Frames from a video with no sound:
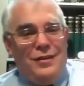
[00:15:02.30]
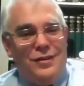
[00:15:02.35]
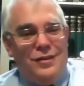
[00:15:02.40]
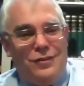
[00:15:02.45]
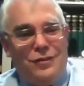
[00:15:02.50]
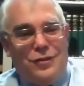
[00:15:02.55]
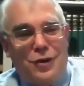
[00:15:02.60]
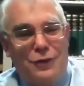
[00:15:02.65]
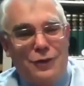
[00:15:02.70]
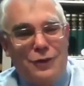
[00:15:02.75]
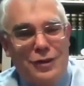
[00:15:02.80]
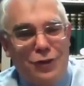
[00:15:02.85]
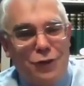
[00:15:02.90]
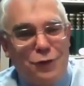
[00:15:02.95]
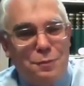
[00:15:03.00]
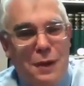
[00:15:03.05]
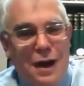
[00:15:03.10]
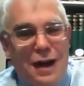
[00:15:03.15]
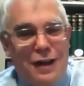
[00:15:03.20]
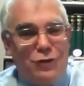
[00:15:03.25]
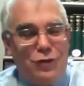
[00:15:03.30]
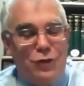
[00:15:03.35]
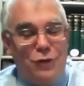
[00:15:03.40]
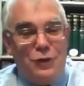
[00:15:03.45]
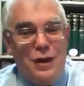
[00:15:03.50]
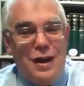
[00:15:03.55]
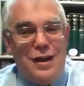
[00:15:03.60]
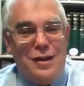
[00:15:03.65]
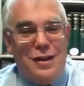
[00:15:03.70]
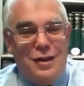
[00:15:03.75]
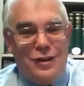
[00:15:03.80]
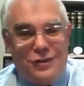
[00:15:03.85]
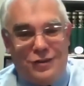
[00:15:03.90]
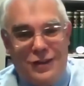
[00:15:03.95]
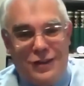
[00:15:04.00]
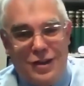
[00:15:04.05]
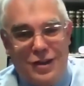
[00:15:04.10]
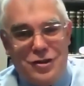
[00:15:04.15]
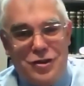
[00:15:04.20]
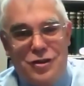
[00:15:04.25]
During the Spotsylvania
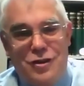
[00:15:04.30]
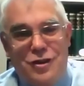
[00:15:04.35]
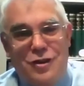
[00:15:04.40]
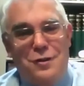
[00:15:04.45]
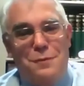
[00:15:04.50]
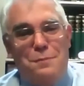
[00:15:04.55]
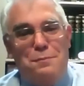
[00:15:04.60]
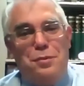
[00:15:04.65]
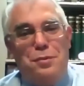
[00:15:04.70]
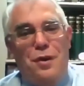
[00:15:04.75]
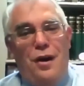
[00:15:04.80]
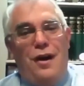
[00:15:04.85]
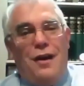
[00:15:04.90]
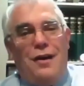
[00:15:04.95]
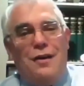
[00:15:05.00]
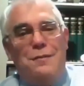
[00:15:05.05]
section of the book,